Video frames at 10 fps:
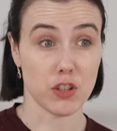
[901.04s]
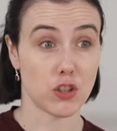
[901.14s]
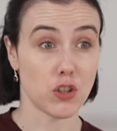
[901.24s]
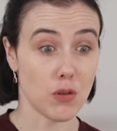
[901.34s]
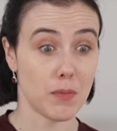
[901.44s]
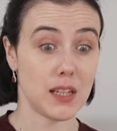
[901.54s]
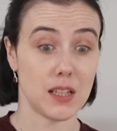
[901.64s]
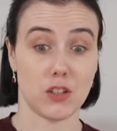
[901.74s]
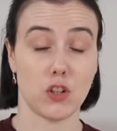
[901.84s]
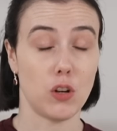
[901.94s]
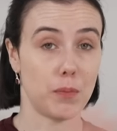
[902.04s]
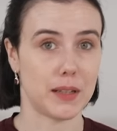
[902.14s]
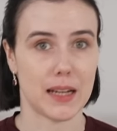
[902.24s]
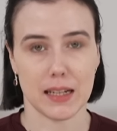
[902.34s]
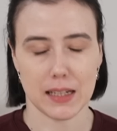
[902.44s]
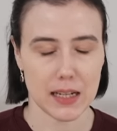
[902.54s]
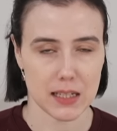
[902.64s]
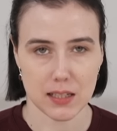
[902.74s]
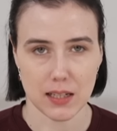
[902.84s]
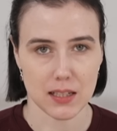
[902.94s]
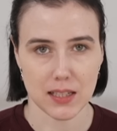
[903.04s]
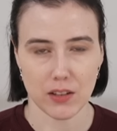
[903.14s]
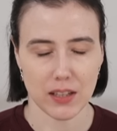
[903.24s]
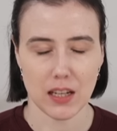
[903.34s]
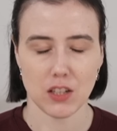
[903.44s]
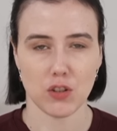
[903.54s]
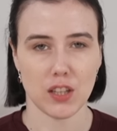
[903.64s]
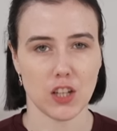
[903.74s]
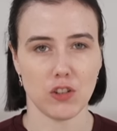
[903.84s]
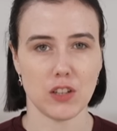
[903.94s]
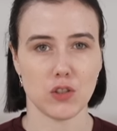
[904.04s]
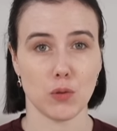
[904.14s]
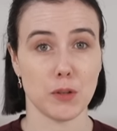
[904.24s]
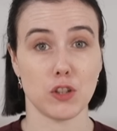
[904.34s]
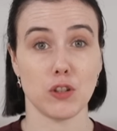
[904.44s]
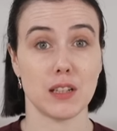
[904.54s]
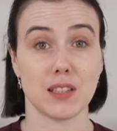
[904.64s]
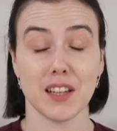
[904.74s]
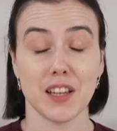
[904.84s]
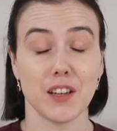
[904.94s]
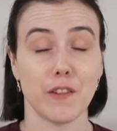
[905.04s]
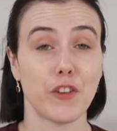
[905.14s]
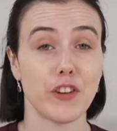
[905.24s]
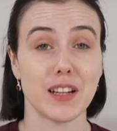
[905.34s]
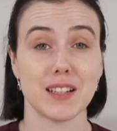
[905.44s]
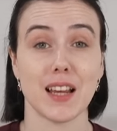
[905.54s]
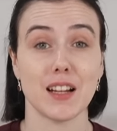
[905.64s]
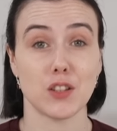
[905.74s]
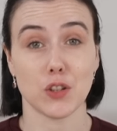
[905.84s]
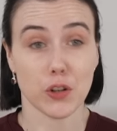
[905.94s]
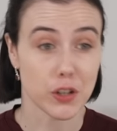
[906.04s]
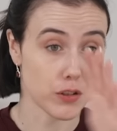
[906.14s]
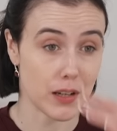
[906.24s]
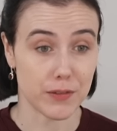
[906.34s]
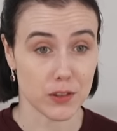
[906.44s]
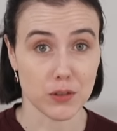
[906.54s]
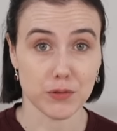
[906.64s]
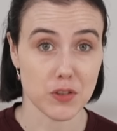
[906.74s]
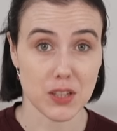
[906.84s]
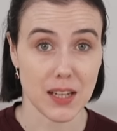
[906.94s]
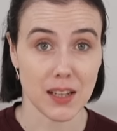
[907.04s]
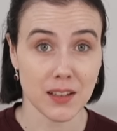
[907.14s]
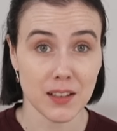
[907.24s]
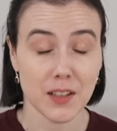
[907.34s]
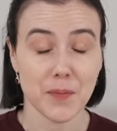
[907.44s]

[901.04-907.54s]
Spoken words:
are so many complicated exercises out there, and you think you need to almost do this very intense choreographical routine